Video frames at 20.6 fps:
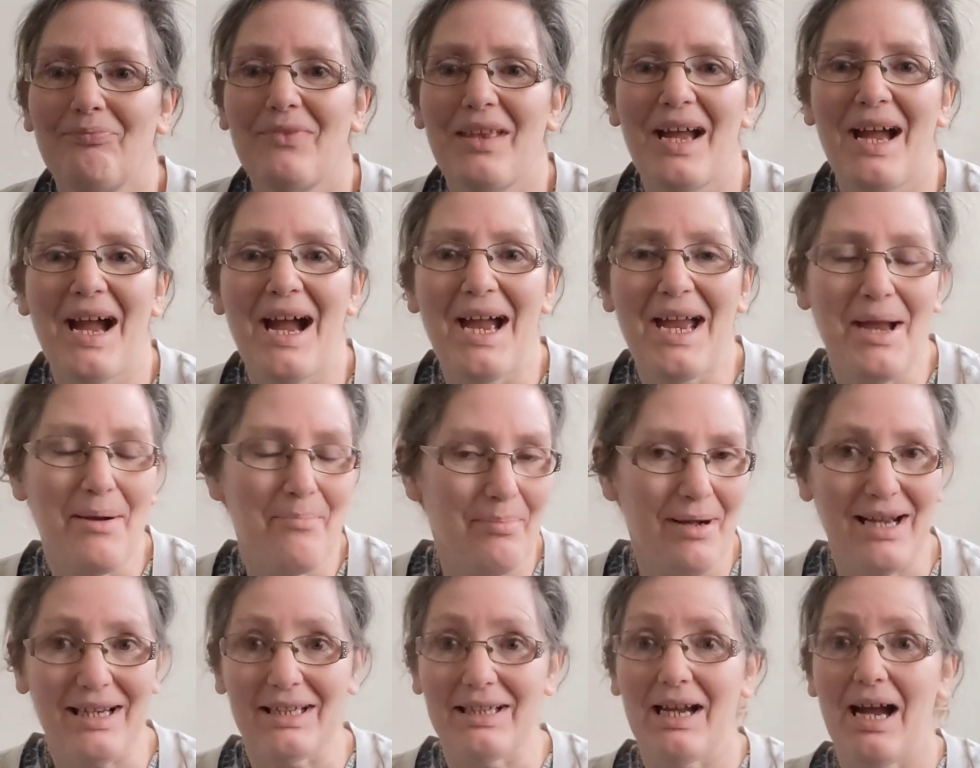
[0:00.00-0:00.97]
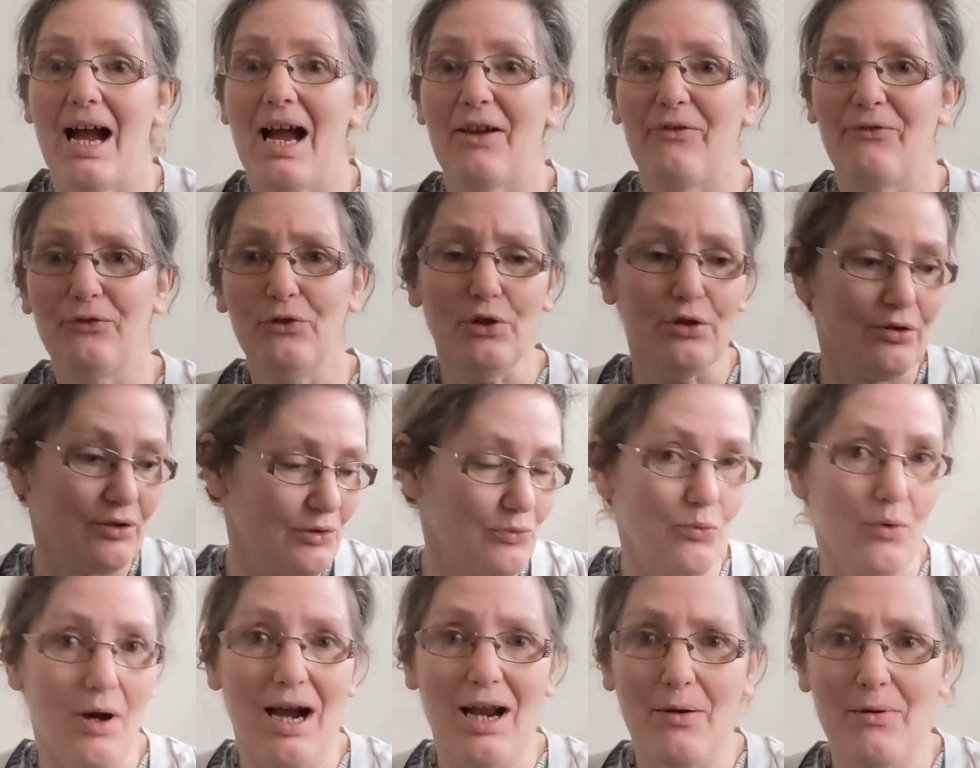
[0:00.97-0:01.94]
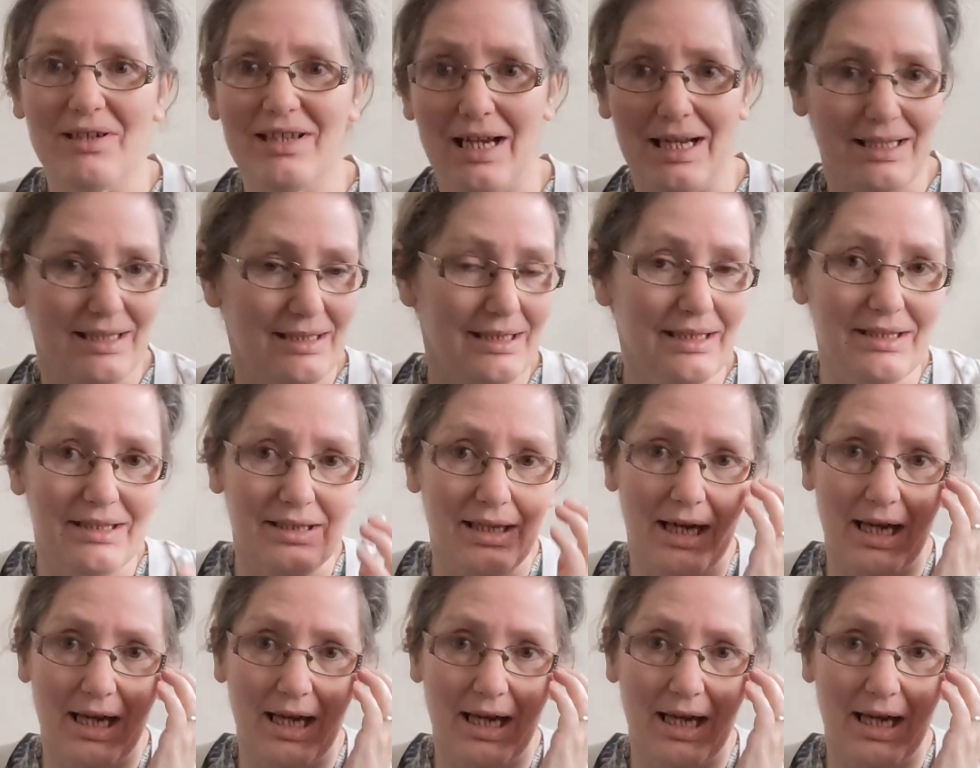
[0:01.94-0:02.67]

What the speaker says: Hi, I'm back. I thought while I was at it,